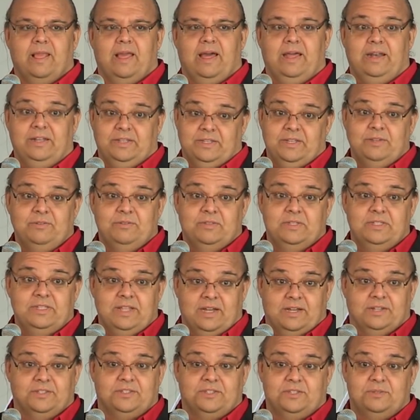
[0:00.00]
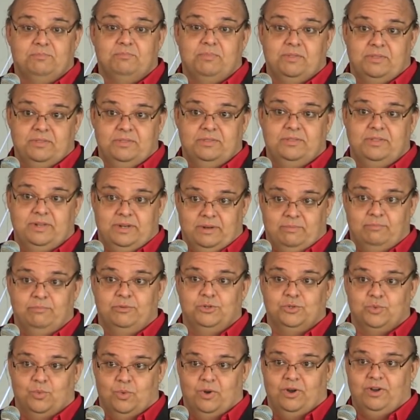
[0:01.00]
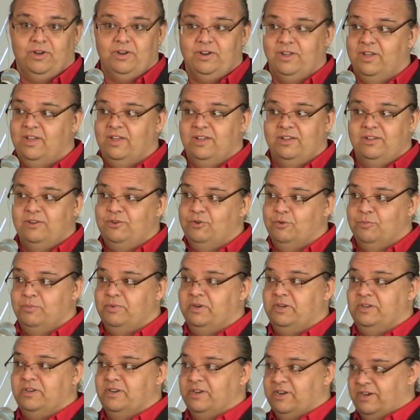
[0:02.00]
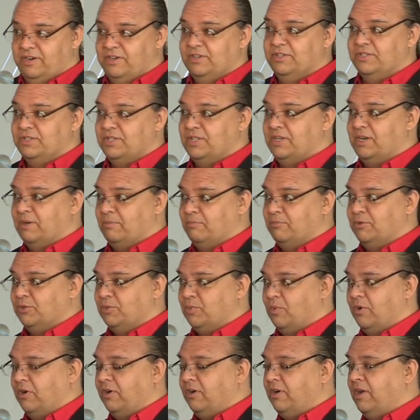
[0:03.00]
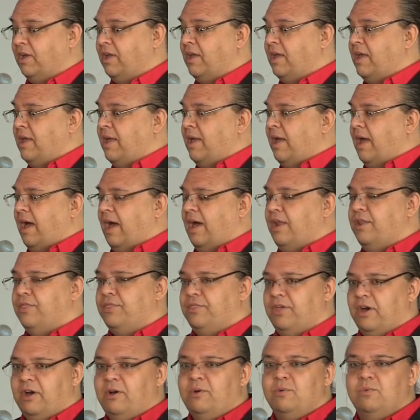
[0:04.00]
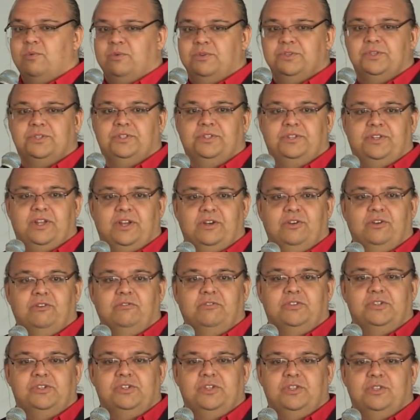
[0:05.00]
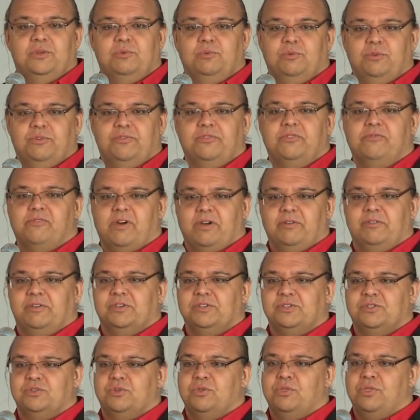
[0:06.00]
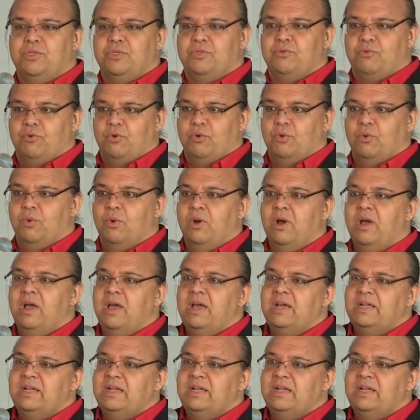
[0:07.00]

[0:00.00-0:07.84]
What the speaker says: And it sounds nuts, but the numbers work. Nobody denies the numbers work. And that was the technology that would have allowed us to throw